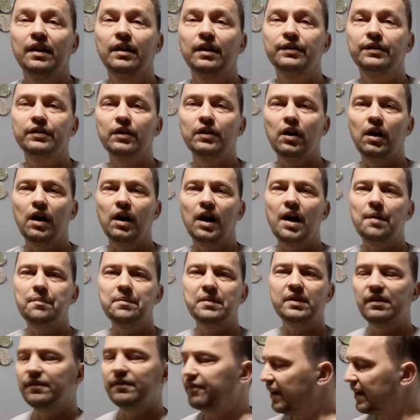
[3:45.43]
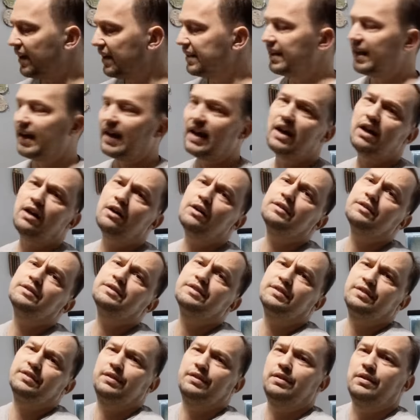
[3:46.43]
So I'm going to find out
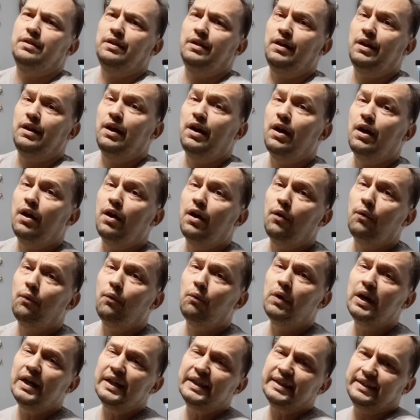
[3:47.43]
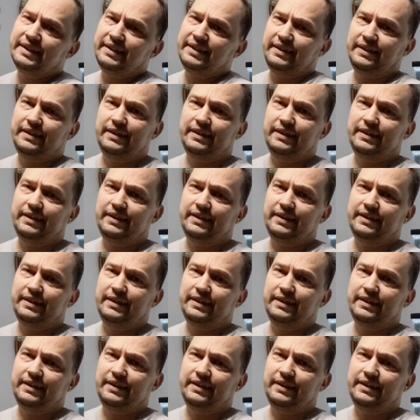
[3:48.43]
what